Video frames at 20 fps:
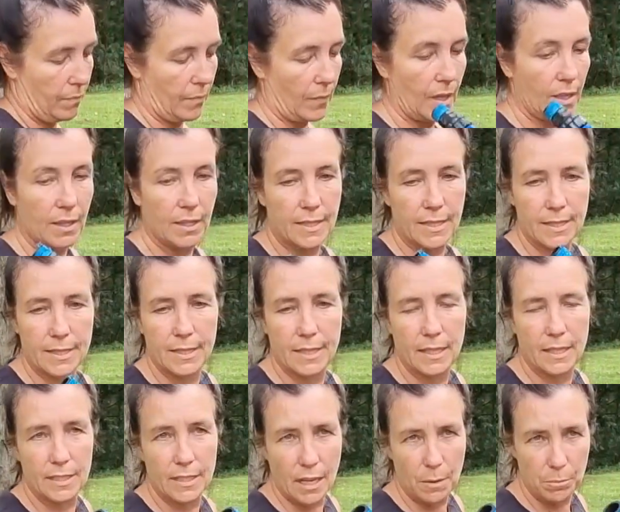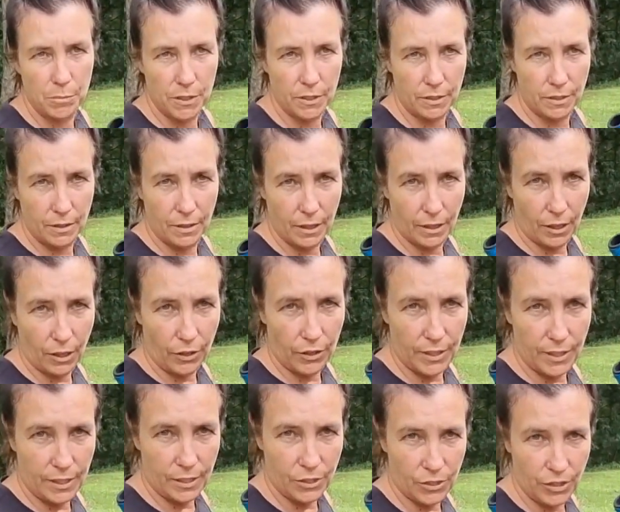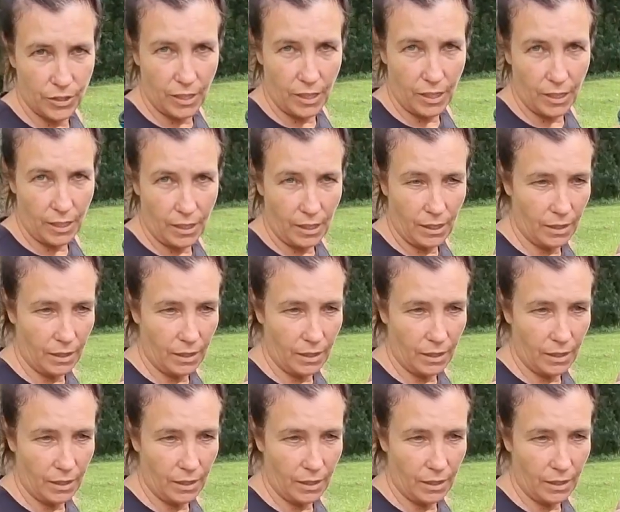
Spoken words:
This is the adapter that goes into the